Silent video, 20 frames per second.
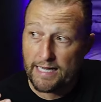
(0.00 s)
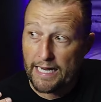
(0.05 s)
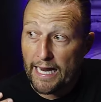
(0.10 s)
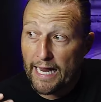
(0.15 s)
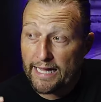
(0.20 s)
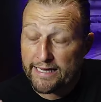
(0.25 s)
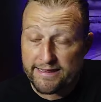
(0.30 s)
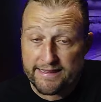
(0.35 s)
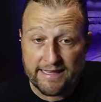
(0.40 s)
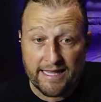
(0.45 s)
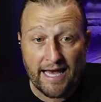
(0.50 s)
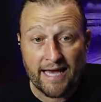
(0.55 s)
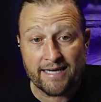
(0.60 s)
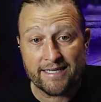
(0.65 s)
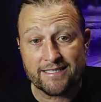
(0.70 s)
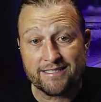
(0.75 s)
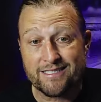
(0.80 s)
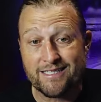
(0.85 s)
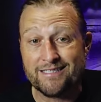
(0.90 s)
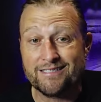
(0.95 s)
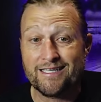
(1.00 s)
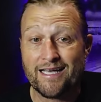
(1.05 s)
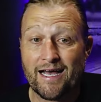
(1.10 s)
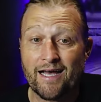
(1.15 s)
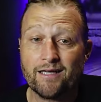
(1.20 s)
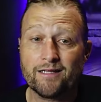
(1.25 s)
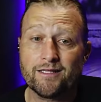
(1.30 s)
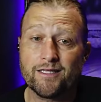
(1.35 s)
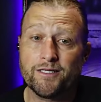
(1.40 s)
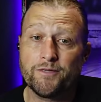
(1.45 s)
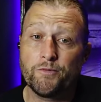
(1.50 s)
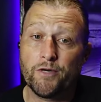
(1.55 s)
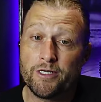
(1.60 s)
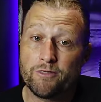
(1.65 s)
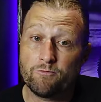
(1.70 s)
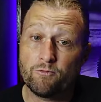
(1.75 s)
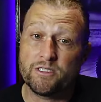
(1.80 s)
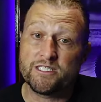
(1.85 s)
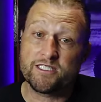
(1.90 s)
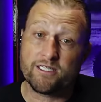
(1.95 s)
And that is exactly when
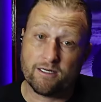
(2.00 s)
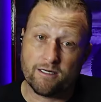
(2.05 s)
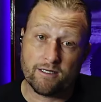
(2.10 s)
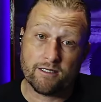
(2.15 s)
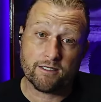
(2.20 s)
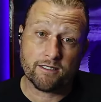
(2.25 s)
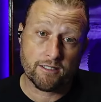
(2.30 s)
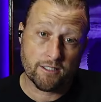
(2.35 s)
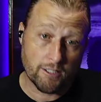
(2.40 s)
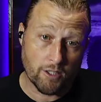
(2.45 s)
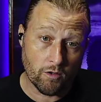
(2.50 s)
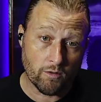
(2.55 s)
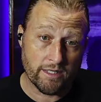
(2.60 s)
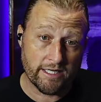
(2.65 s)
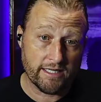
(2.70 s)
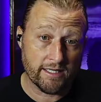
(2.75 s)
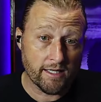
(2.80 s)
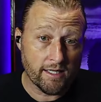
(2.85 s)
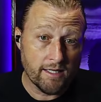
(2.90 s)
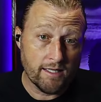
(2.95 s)
we start going